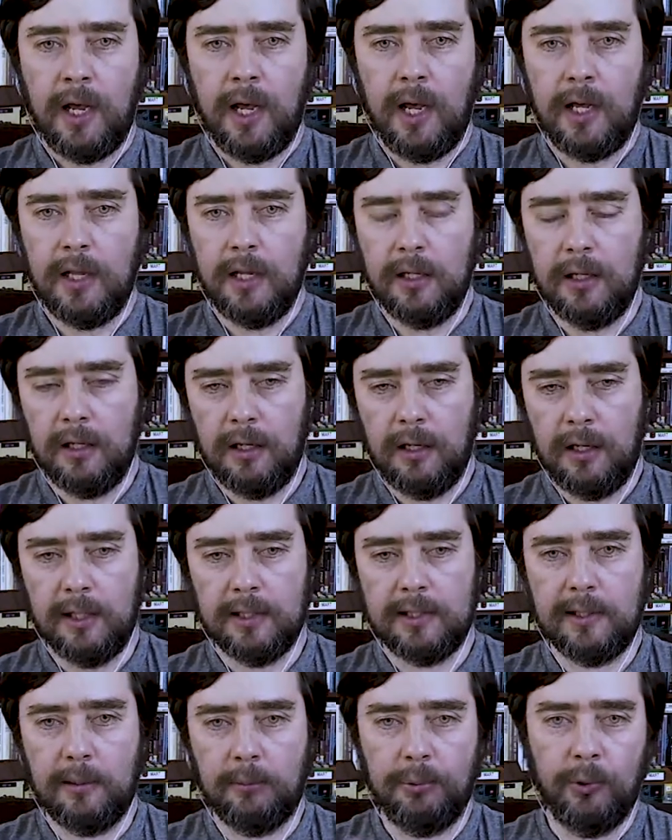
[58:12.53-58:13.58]
And then
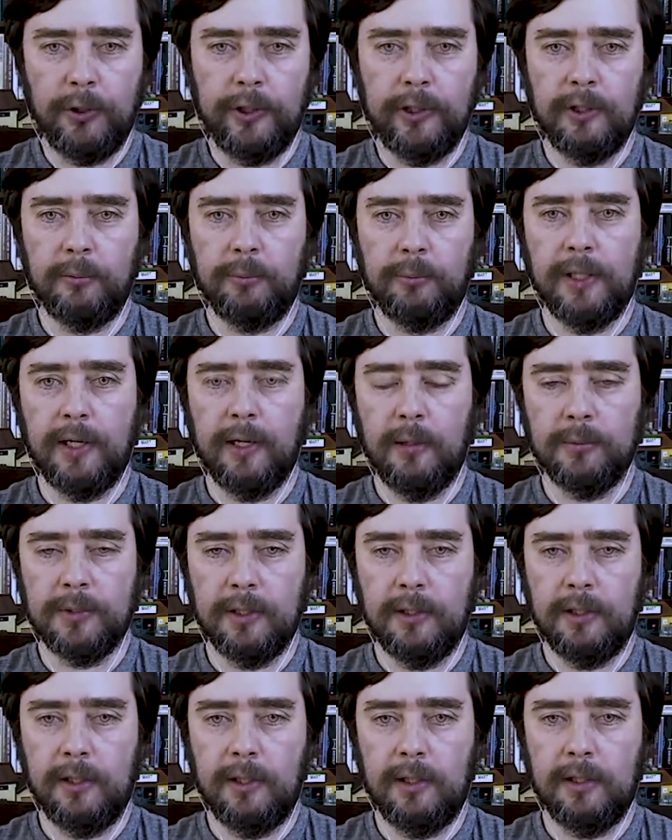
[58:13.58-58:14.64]
at some point, it becomes a,
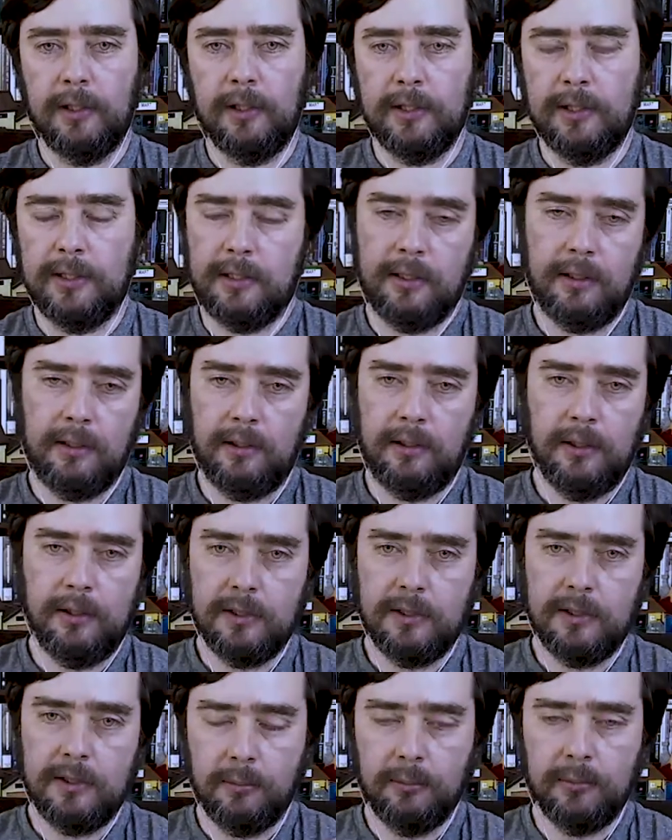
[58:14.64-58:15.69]
at least in
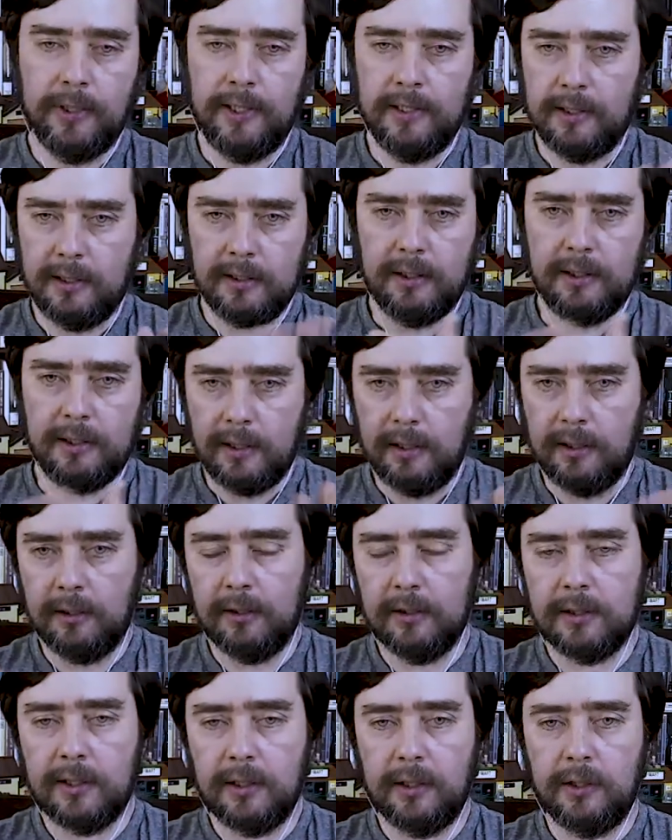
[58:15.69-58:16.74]
some cases, let's say
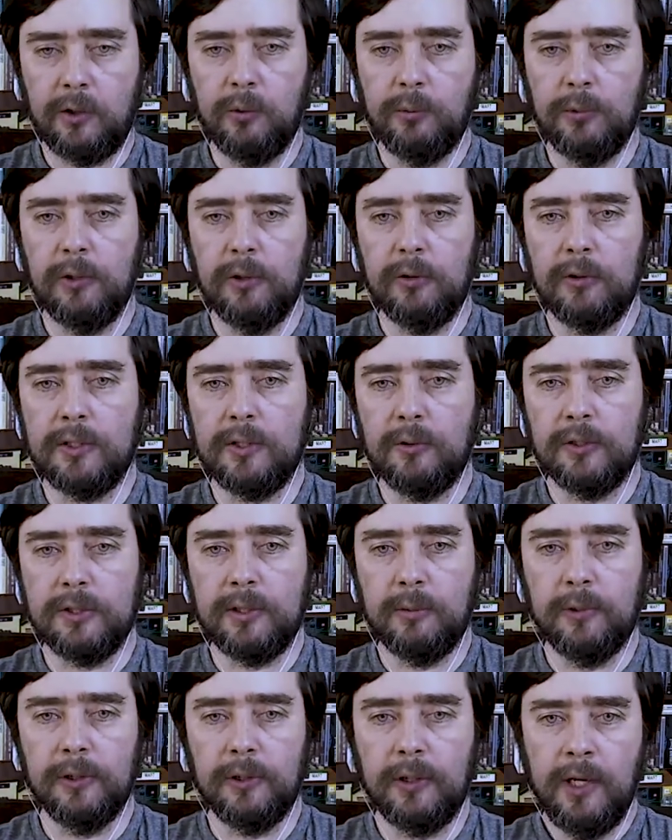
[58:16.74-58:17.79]
let's say human or or
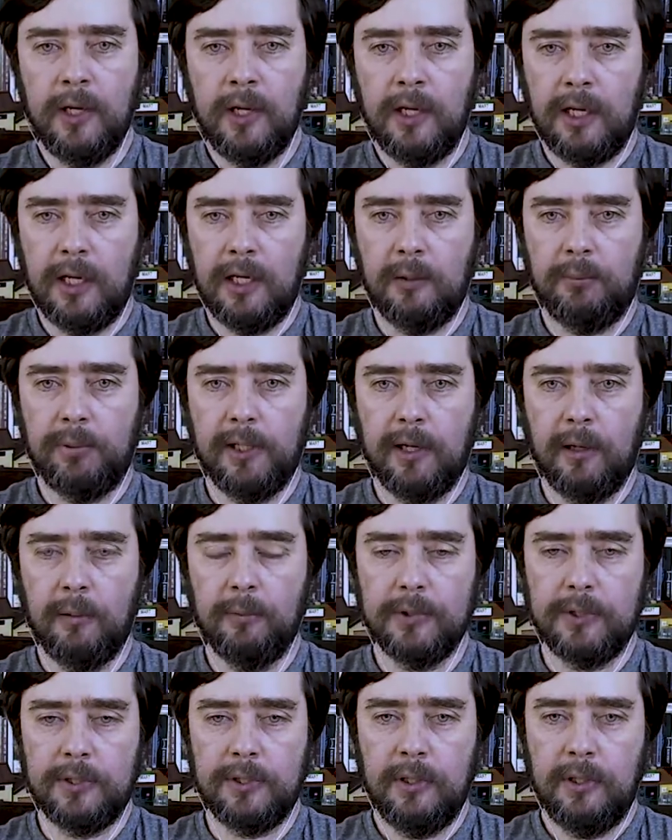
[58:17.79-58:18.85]
similar, it
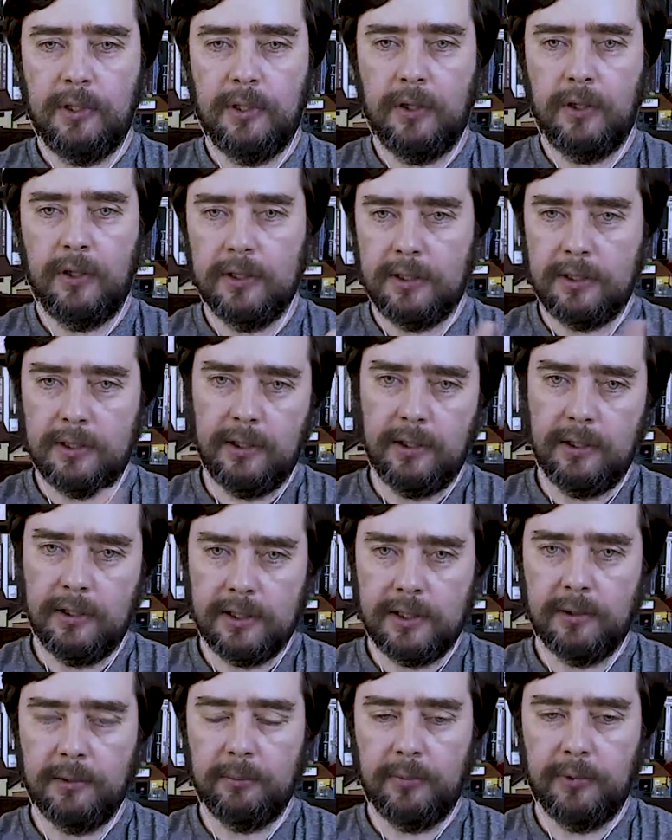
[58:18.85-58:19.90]
becomes this
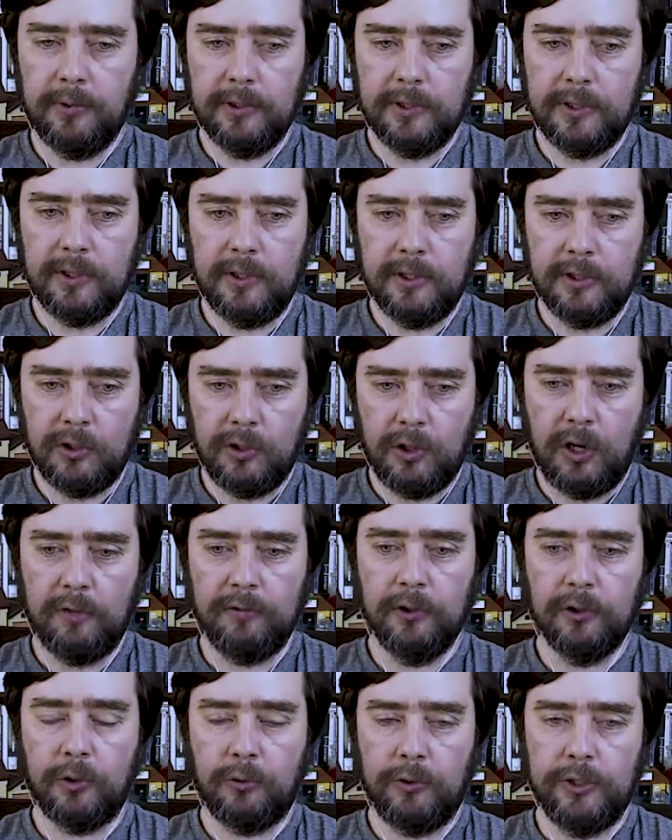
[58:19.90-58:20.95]
this this this
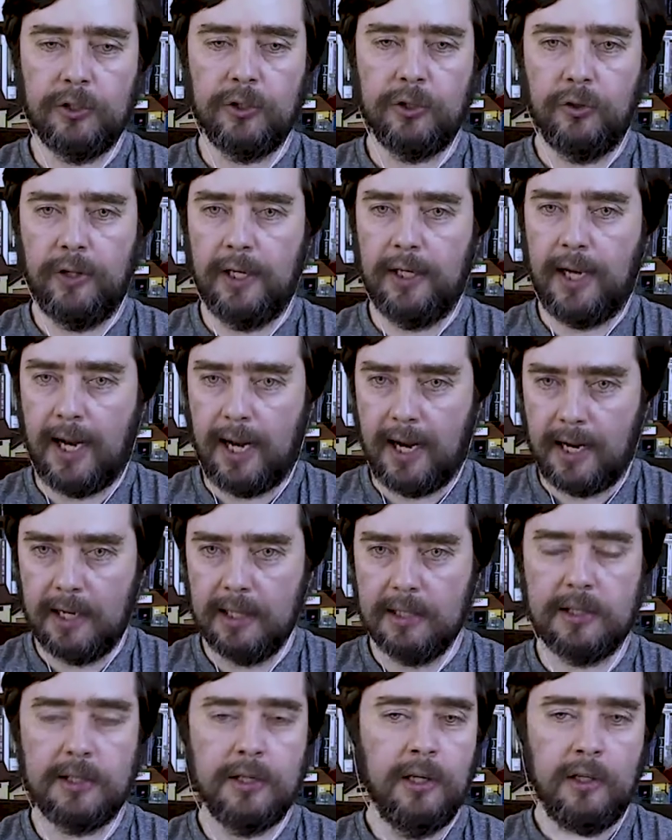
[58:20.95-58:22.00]
novel creature that
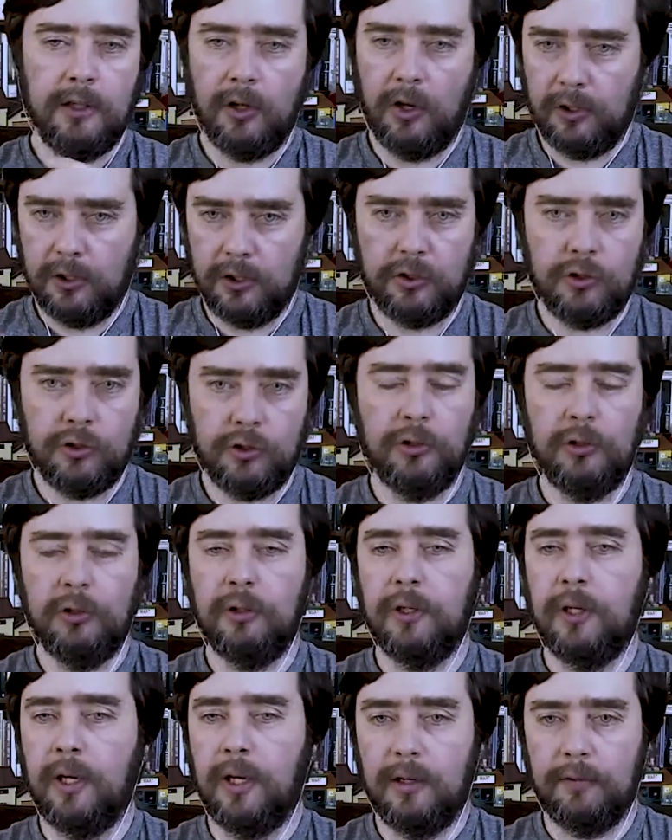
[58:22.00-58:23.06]
has
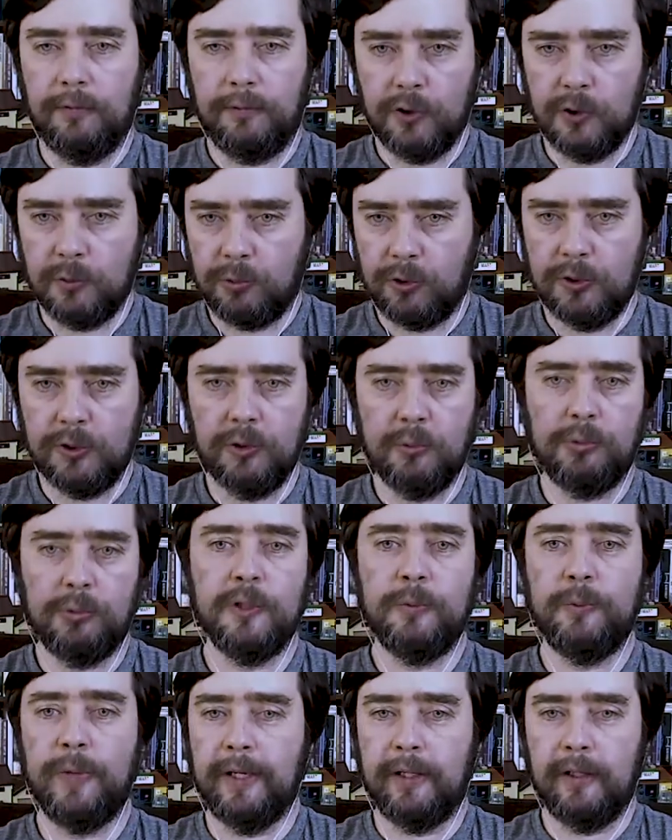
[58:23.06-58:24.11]
cognition, uh, first person
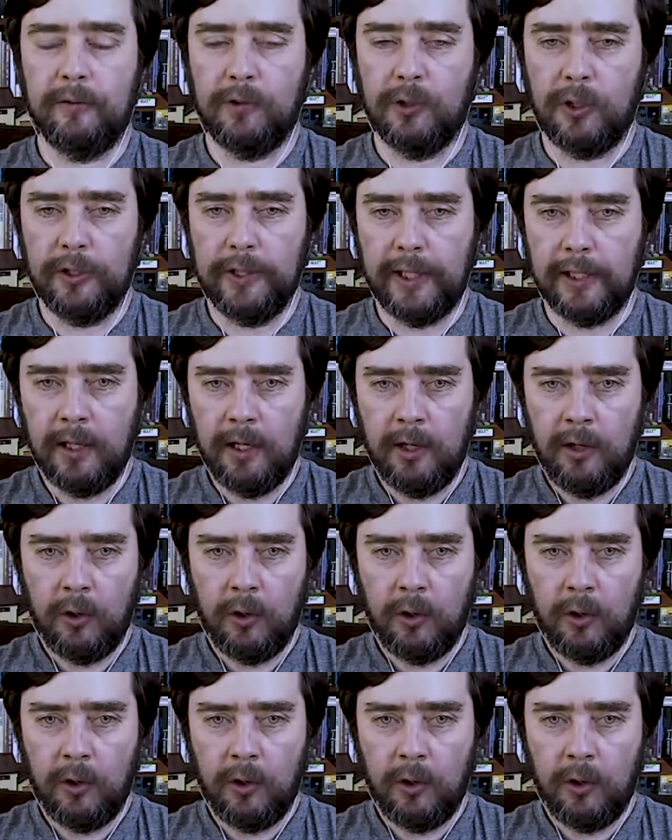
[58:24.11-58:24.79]
perspective, and all that.